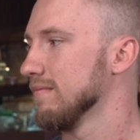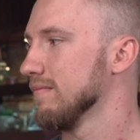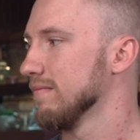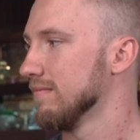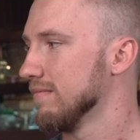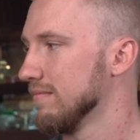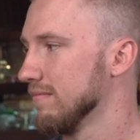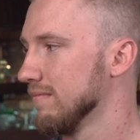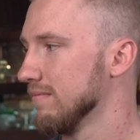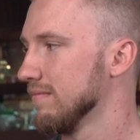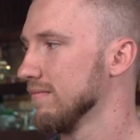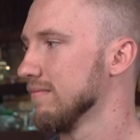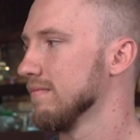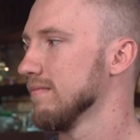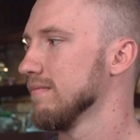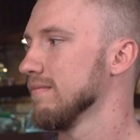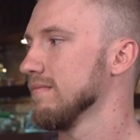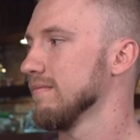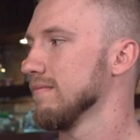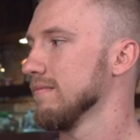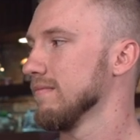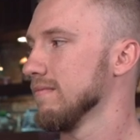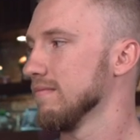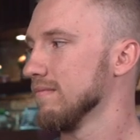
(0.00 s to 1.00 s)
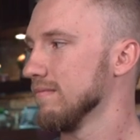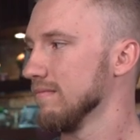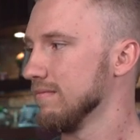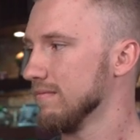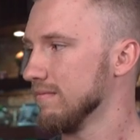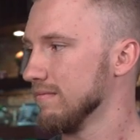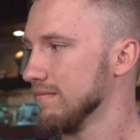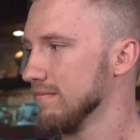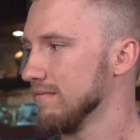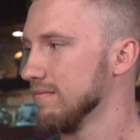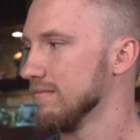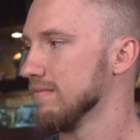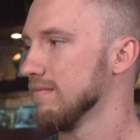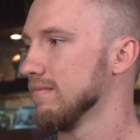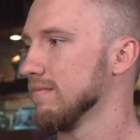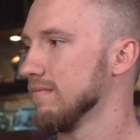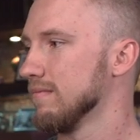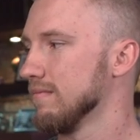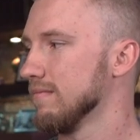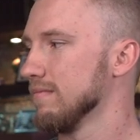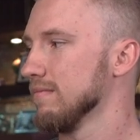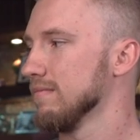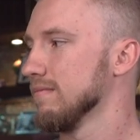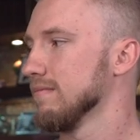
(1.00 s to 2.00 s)

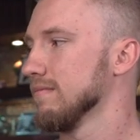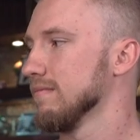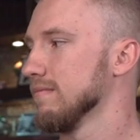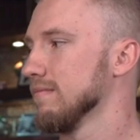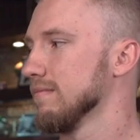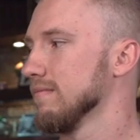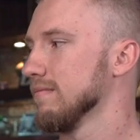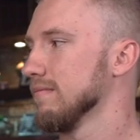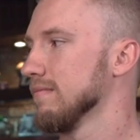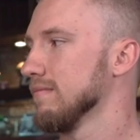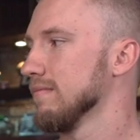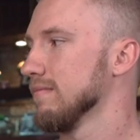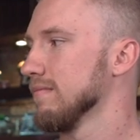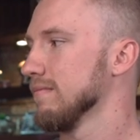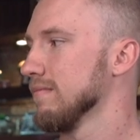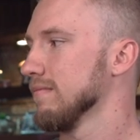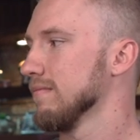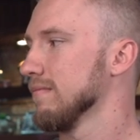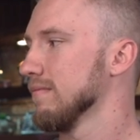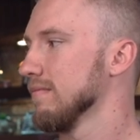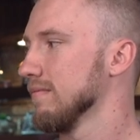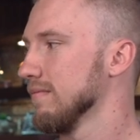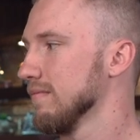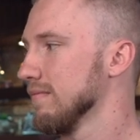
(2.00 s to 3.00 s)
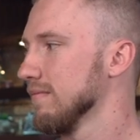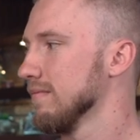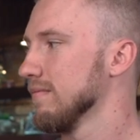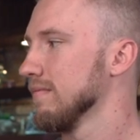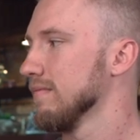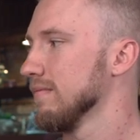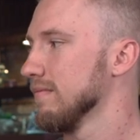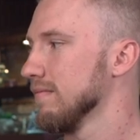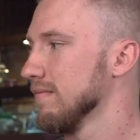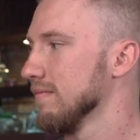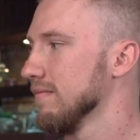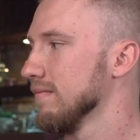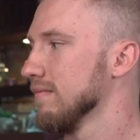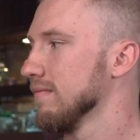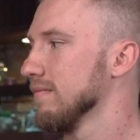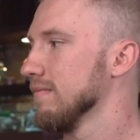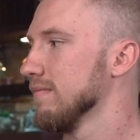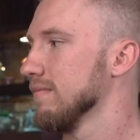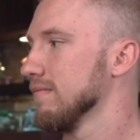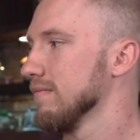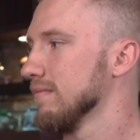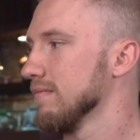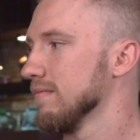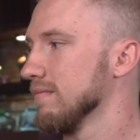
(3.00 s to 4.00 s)

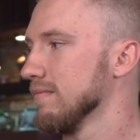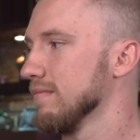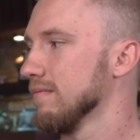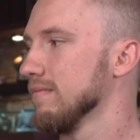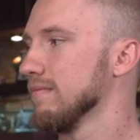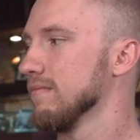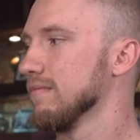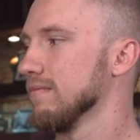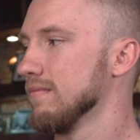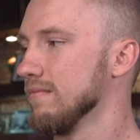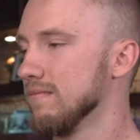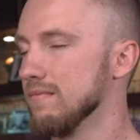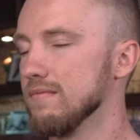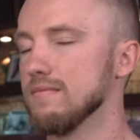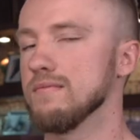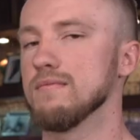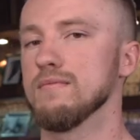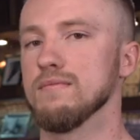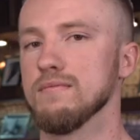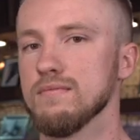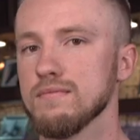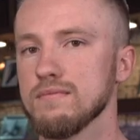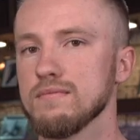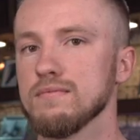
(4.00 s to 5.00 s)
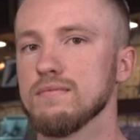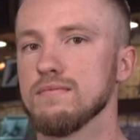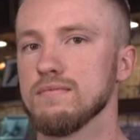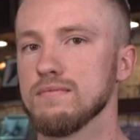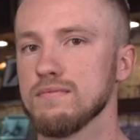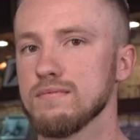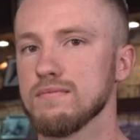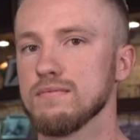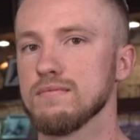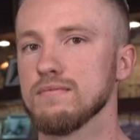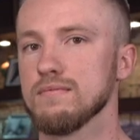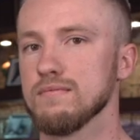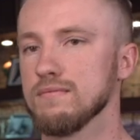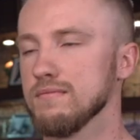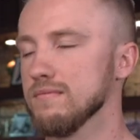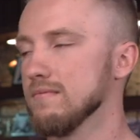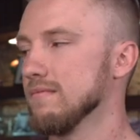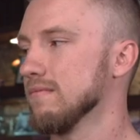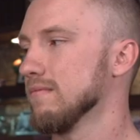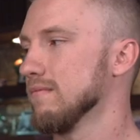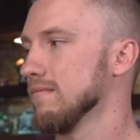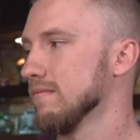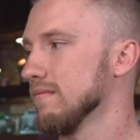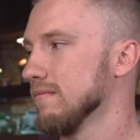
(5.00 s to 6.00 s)

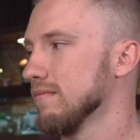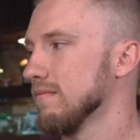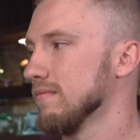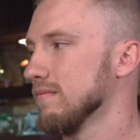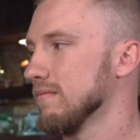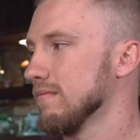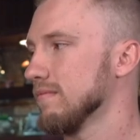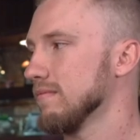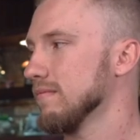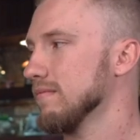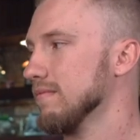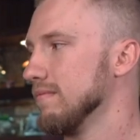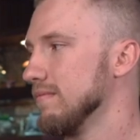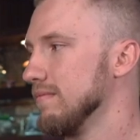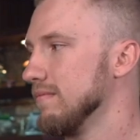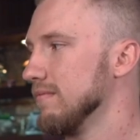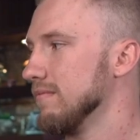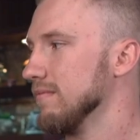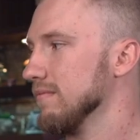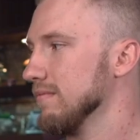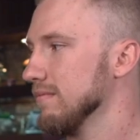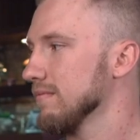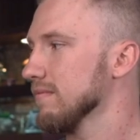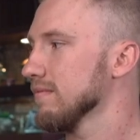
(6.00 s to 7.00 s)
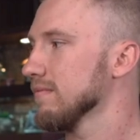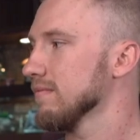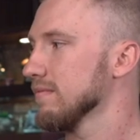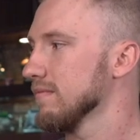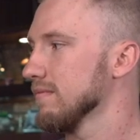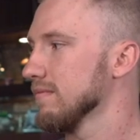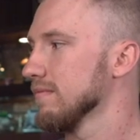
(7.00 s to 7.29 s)
(not speaking)